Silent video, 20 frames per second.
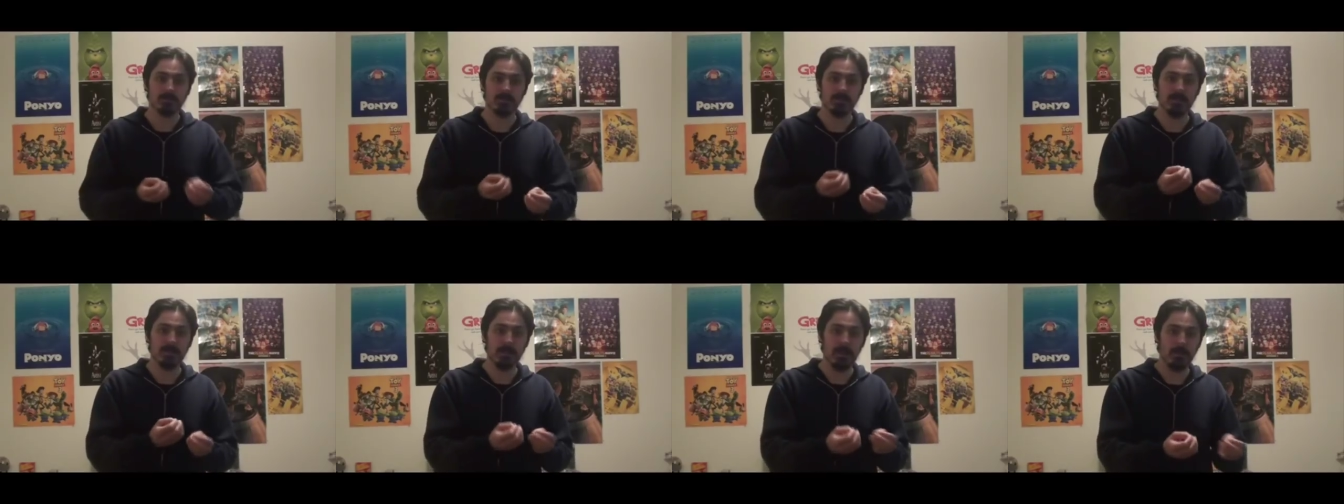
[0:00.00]

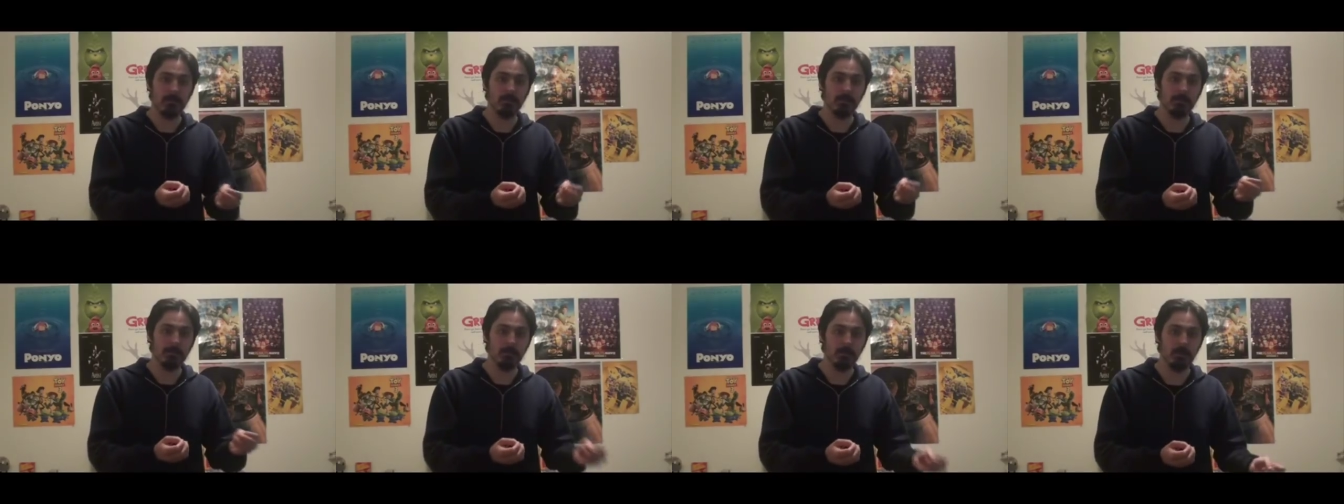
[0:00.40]
Seeing
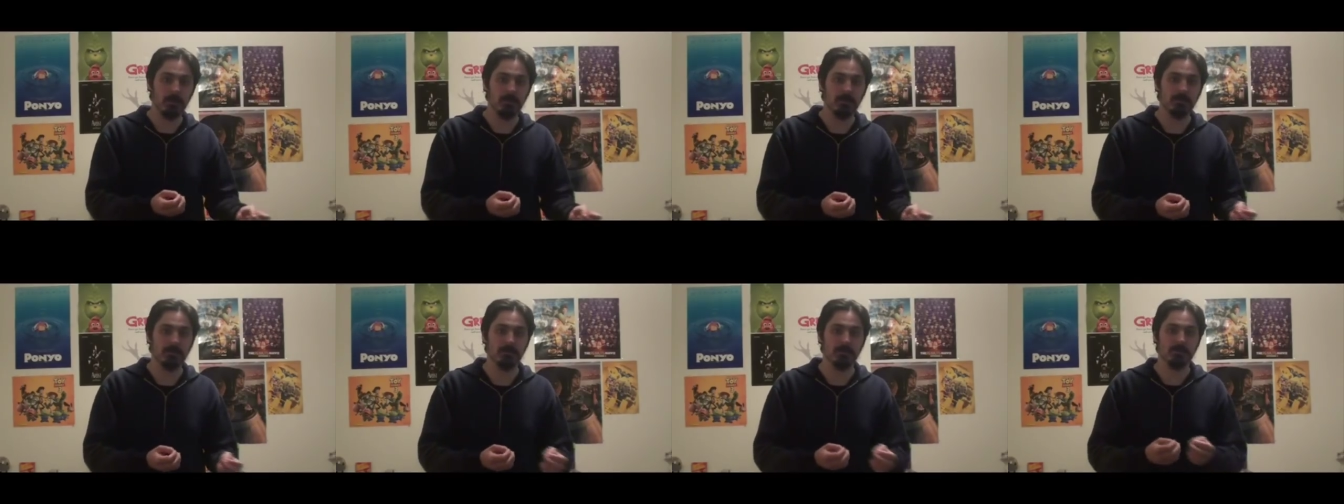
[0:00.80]
Emily
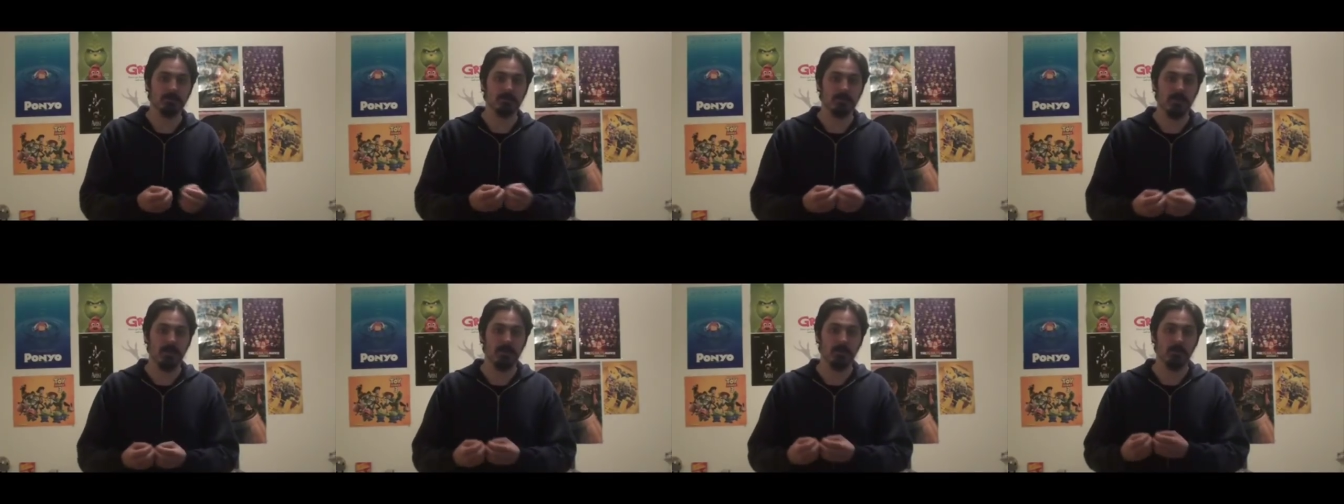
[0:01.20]
Blunt in the
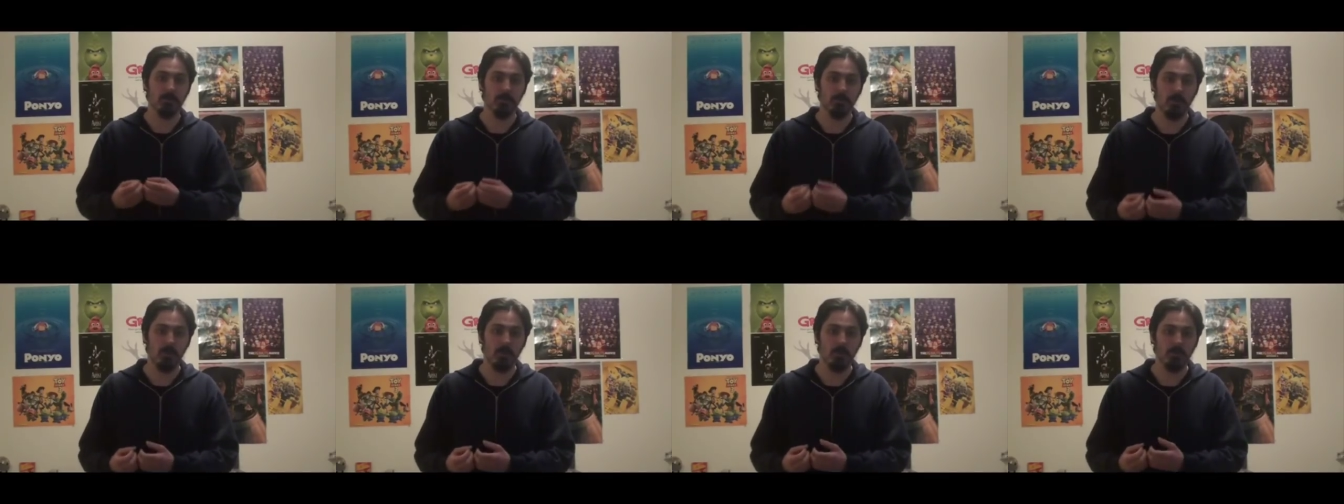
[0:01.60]

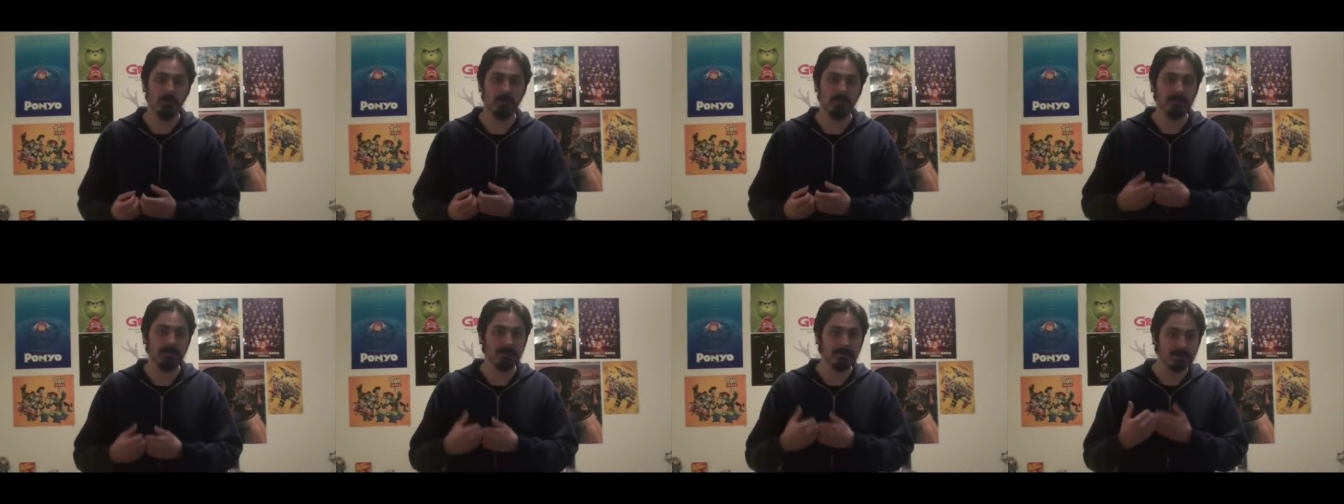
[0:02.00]
title
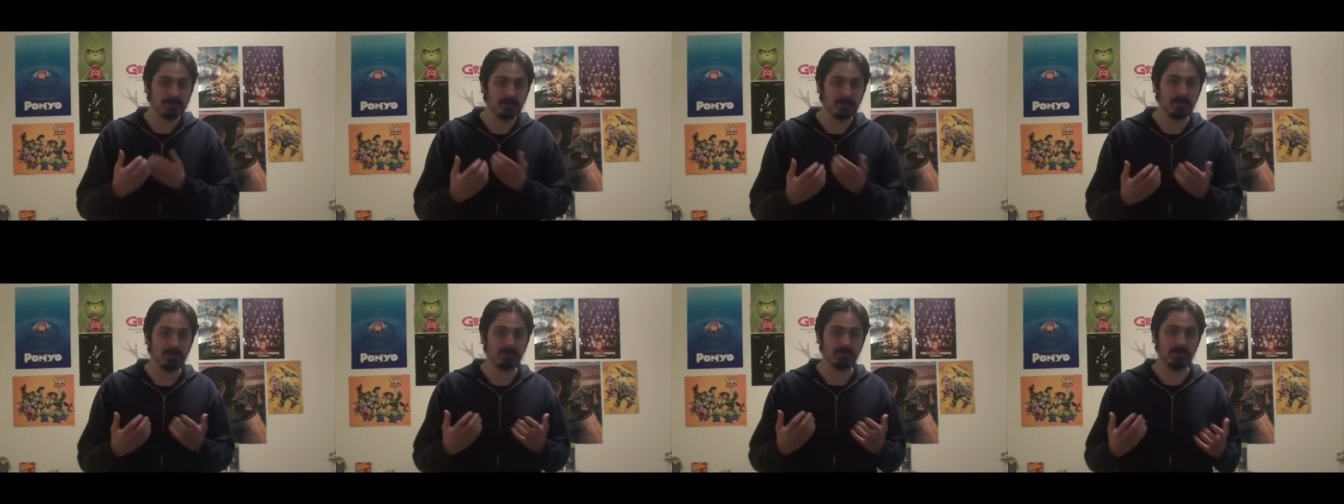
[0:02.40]
role, it does
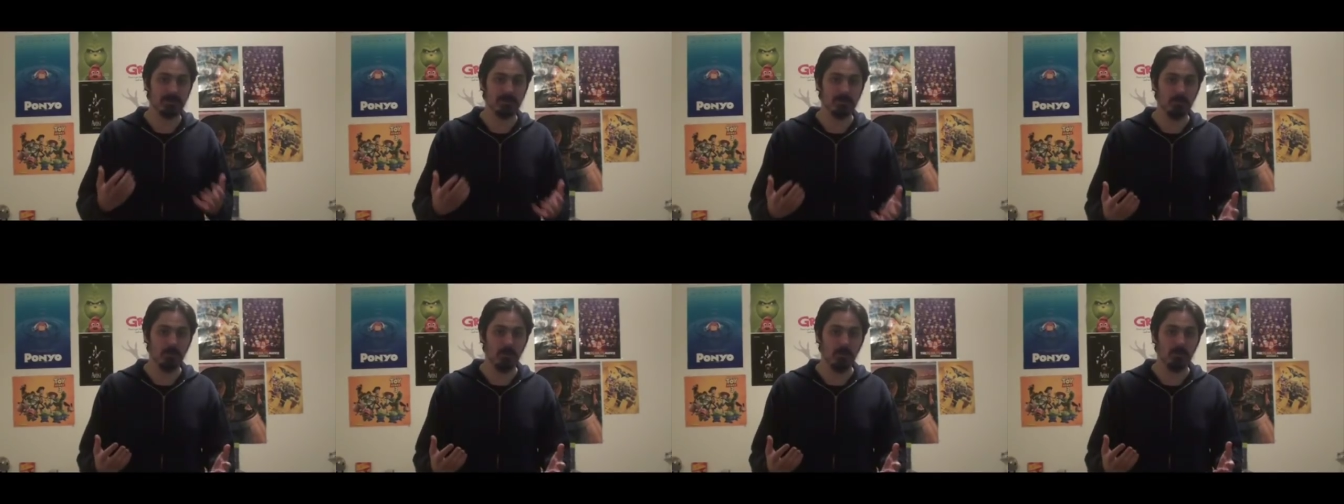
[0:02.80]
not
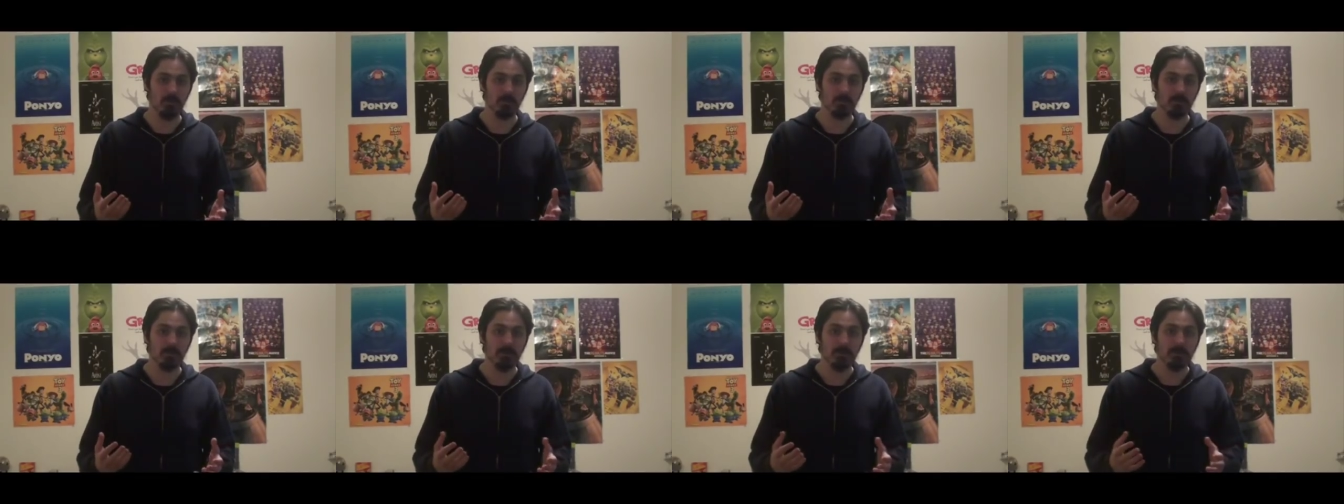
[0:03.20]
take
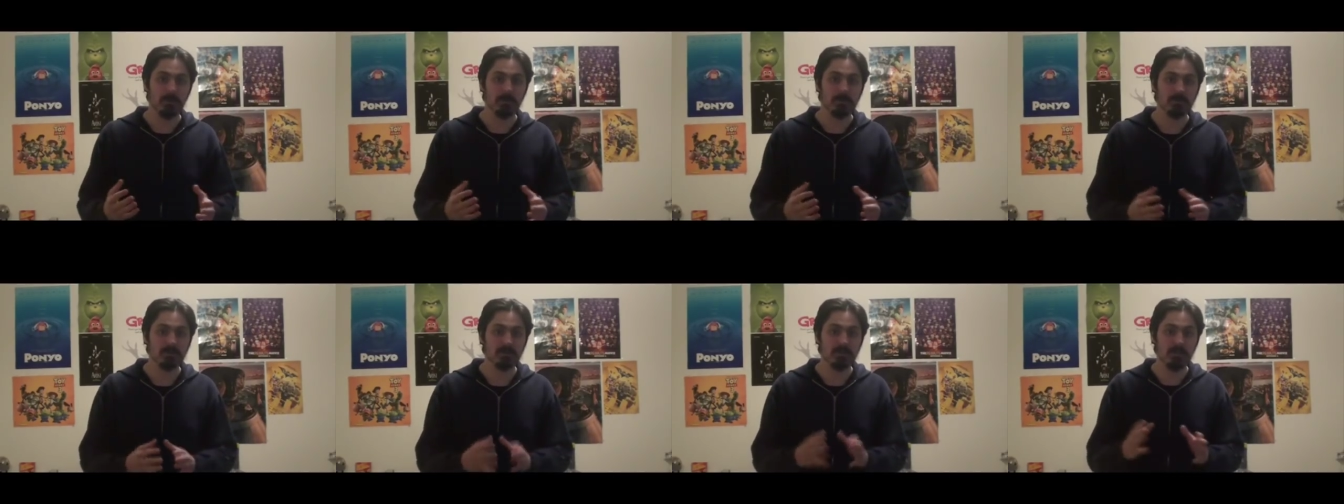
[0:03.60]
long
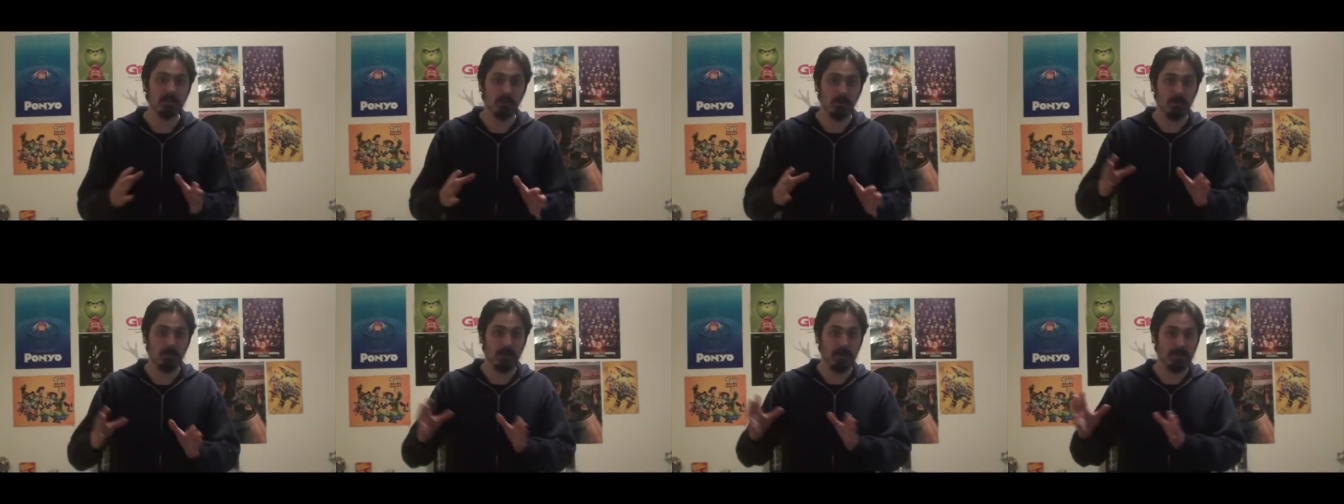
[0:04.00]
to see
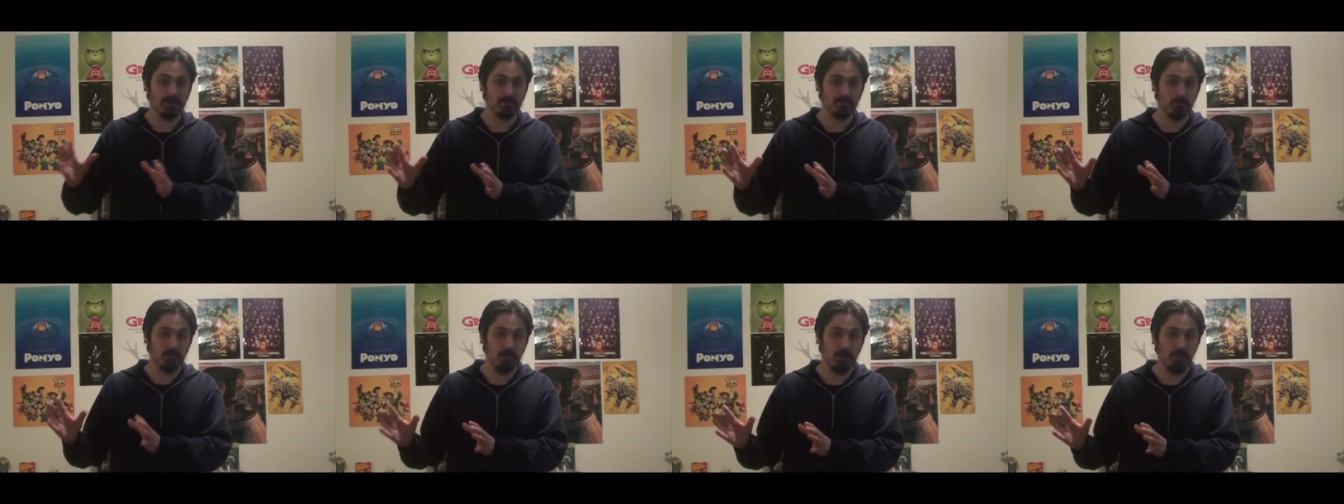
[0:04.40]
her
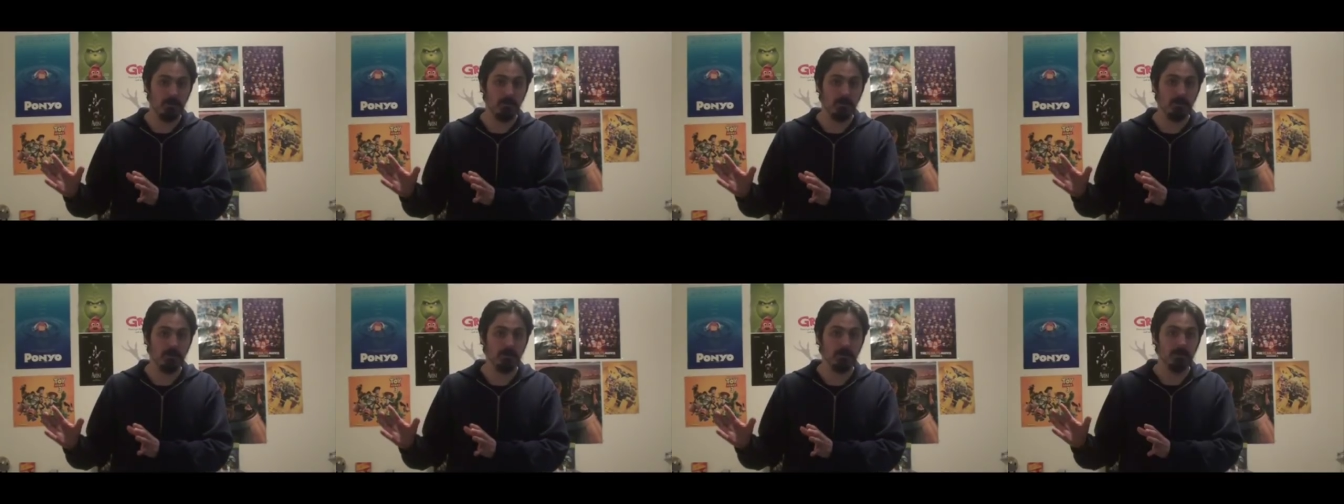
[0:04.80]
as
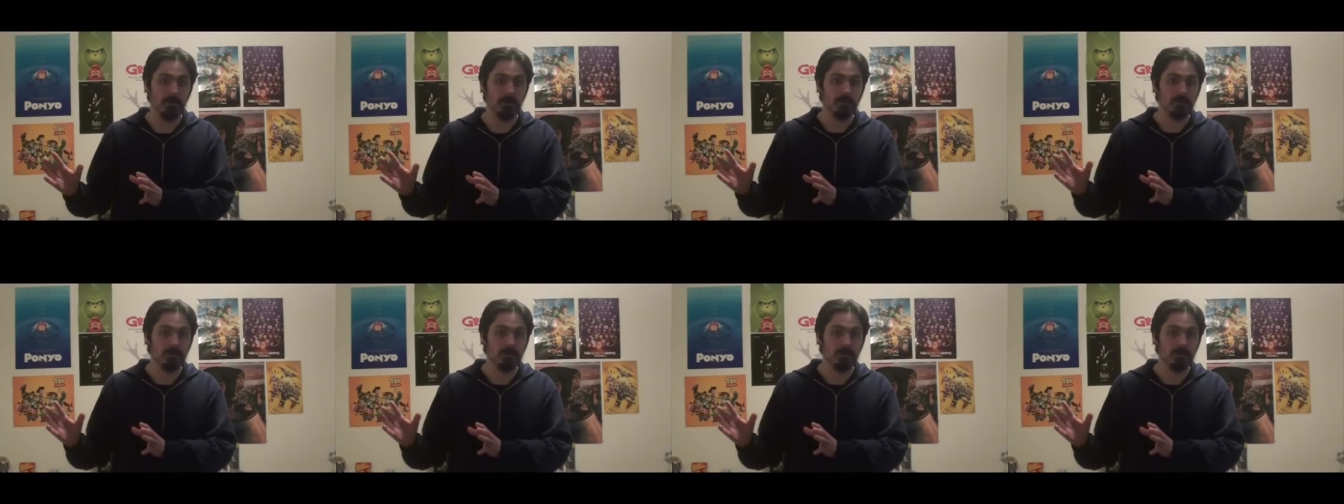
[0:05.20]
Mary.